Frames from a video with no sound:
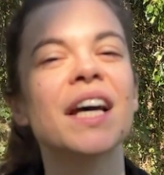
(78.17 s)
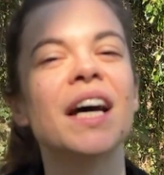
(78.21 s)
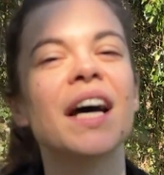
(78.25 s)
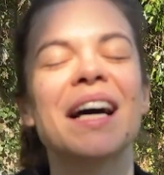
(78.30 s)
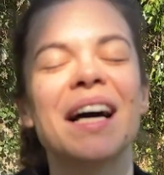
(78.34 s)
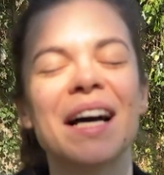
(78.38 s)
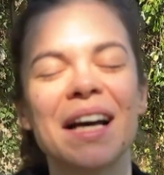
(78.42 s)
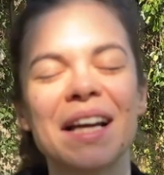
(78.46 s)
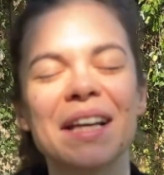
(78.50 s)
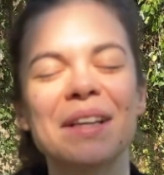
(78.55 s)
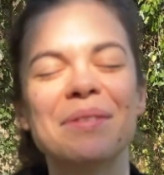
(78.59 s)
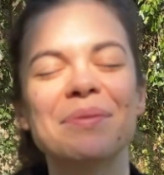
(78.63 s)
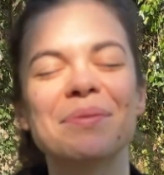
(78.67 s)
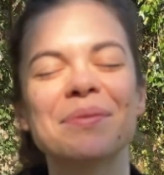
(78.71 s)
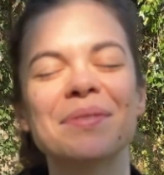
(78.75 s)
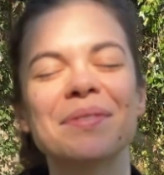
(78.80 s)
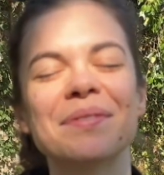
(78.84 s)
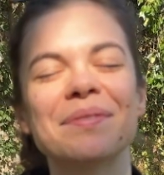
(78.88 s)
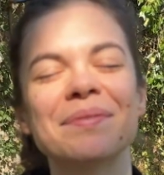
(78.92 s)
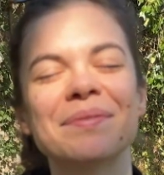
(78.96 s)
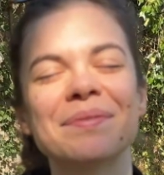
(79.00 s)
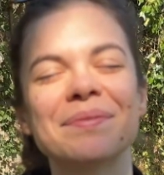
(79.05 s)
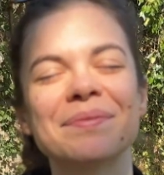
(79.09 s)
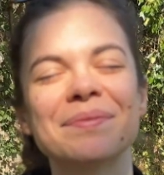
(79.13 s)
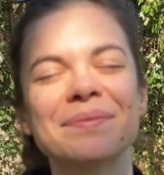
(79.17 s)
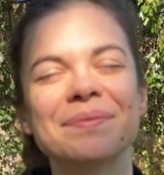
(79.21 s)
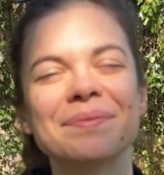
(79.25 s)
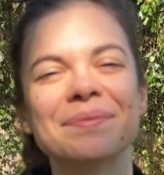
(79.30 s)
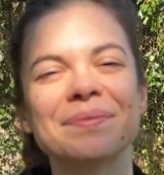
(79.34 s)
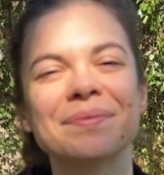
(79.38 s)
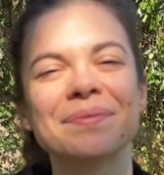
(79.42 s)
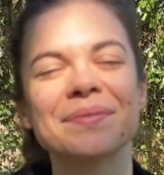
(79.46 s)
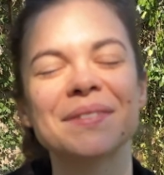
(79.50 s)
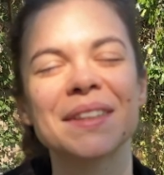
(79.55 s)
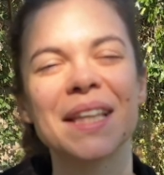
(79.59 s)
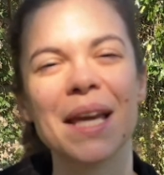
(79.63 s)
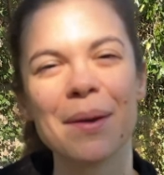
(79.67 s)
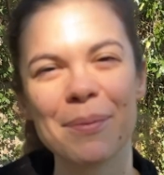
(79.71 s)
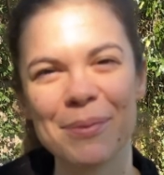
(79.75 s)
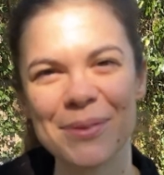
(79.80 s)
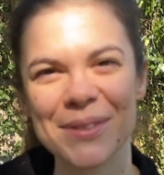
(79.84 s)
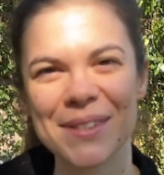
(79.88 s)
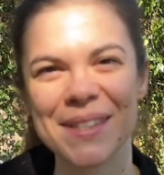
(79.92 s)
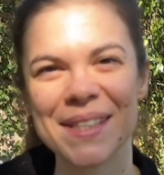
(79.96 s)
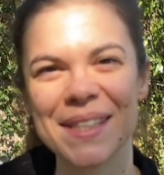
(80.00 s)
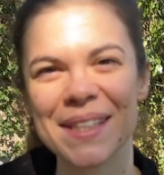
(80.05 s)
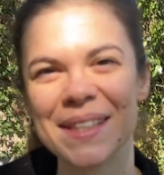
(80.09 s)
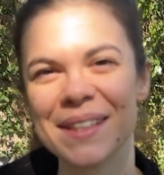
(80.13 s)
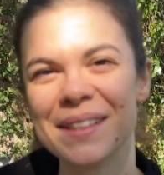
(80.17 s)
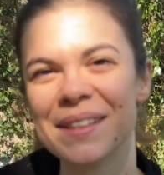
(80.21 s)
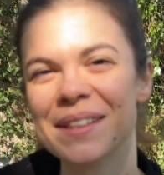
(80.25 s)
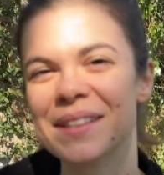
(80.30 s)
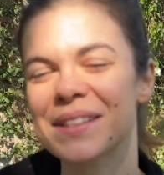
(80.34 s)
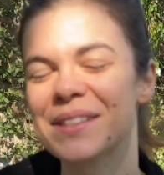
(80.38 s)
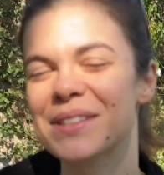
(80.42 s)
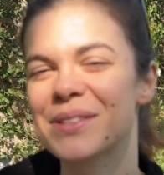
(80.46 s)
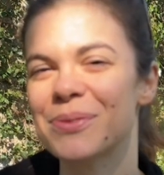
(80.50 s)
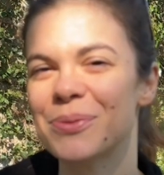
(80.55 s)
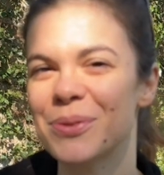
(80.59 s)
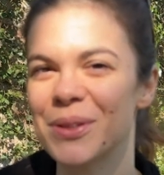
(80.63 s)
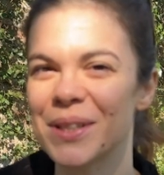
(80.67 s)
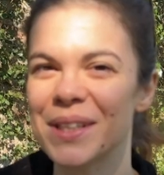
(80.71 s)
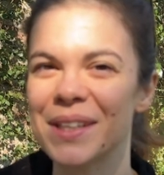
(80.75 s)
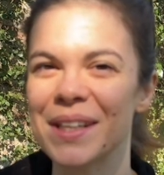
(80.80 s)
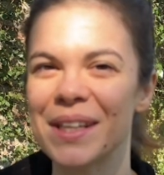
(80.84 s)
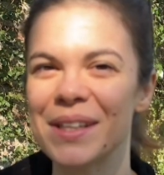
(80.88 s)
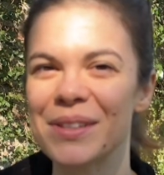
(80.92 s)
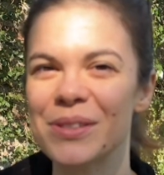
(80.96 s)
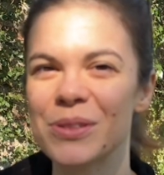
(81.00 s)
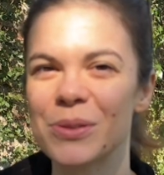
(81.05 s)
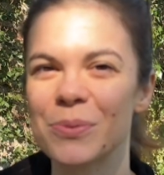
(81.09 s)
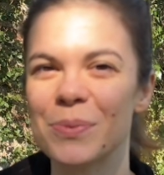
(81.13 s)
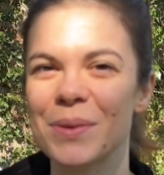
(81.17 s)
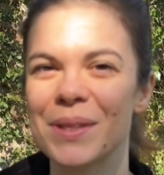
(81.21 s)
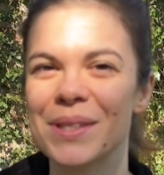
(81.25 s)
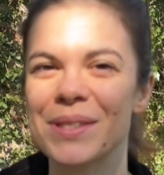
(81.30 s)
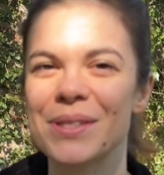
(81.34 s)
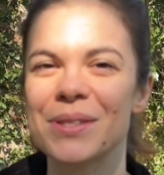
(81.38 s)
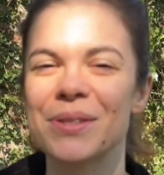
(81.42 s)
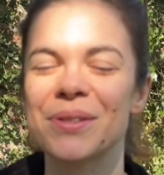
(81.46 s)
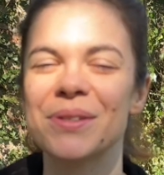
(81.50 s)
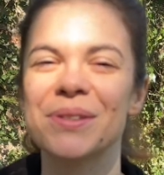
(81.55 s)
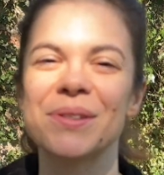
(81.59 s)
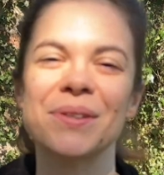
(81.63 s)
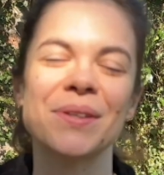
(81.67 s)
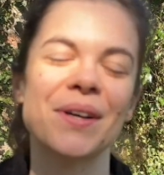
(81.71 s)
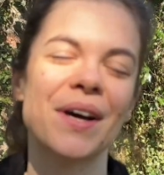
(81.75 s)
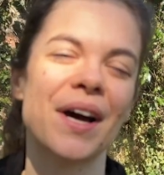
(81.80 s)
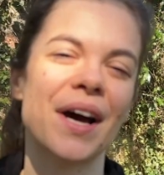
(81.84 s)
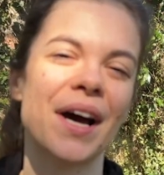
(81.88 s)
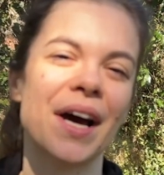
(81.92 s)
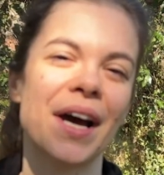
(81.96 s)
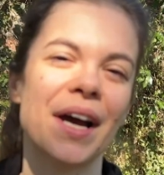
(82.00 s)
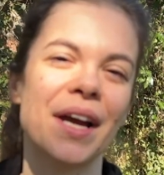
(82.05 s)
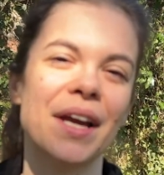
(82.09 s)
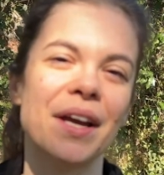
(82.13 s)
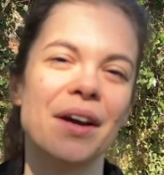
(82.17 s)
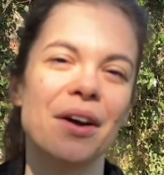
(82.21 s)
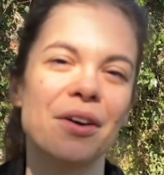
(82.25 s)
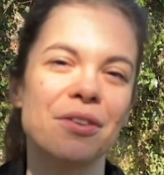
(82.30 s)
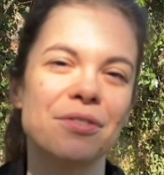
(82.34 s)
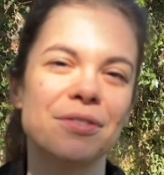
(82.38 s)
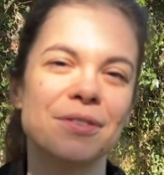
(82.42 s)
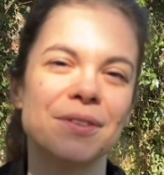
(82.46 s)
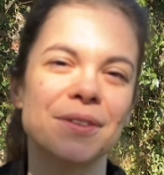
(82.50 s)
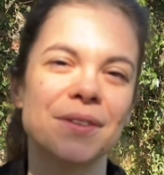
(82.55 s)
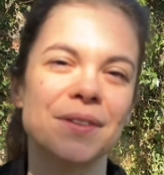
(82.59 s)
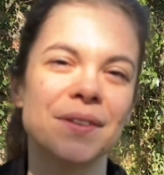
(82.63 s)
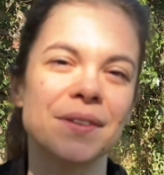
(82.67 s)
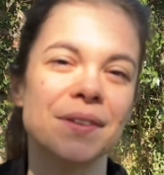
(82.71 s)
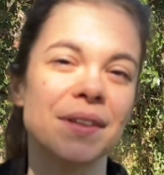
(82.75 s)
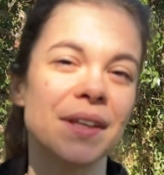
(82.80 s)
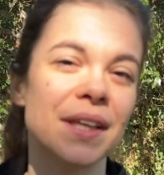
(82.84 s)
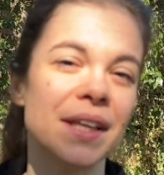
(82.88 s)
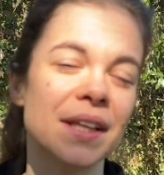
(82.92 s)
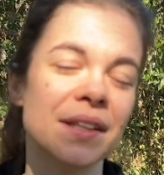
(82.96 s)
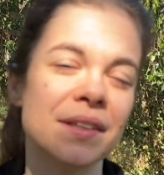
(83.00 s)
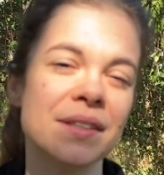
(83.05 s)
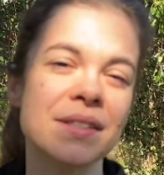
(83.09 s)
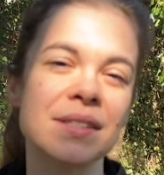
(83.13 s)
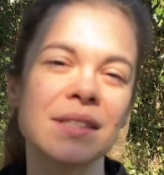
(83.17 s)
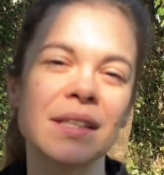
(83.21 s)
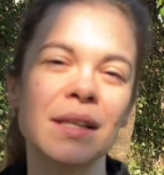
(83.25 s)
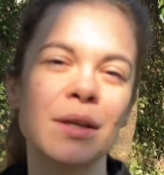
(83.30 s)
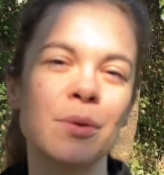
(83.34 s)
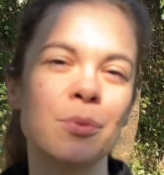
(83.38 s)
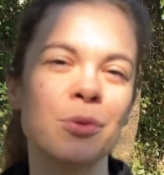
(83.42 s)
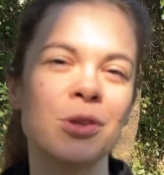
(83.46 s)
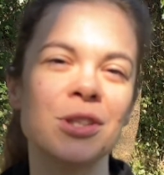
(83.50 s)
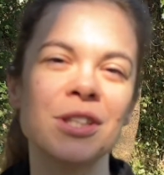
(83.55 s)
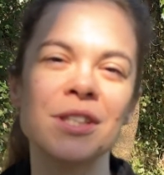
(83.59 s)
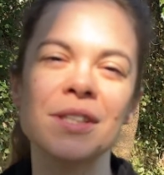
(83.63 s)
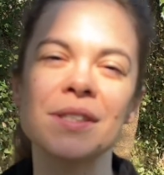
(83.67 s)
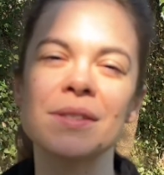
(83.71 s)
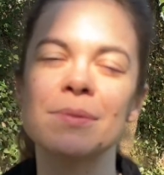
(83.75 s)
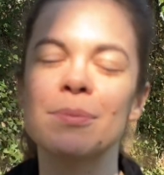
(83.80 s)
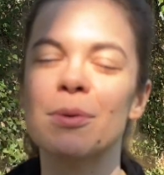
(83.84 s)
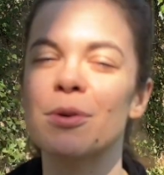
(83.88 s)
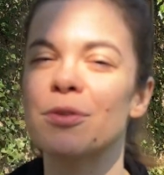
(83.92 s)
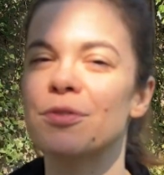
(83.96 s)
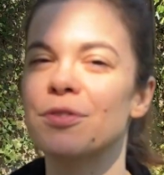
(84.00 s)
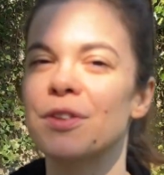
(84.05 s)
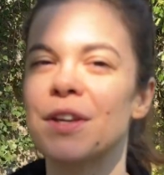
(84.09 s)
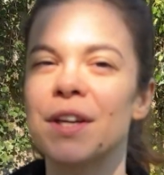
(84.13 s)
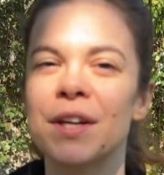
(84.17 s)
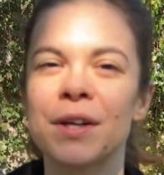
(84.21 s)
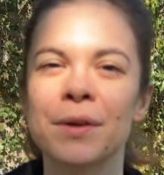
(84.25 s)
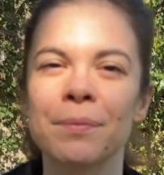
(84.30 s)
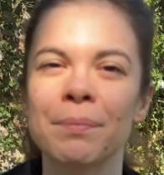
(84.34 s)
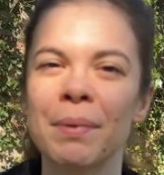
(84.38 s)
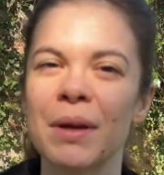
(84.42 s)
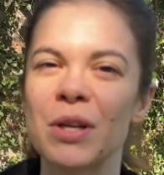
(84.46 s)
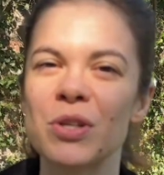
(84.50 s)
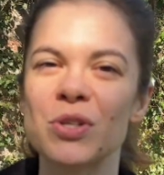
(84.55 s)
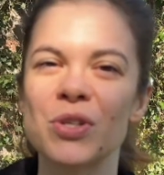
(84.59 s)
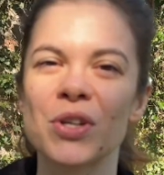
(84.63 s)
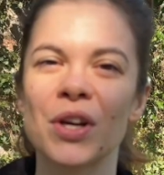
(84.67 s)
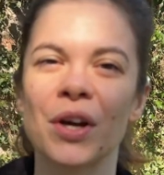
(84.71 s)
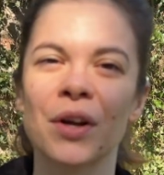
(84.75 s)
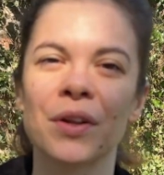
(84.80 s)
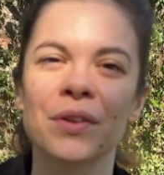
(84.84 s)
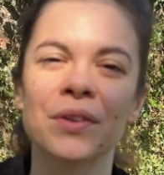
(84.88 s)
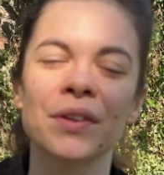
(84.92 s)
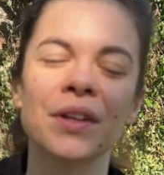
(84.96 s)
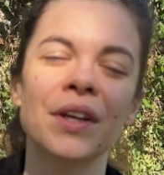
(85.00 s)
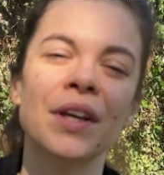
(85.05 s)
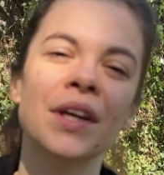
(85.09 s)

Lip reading: I'm Capucine. It's really nice to meet you. I offer healing ceremonies both here on Patreon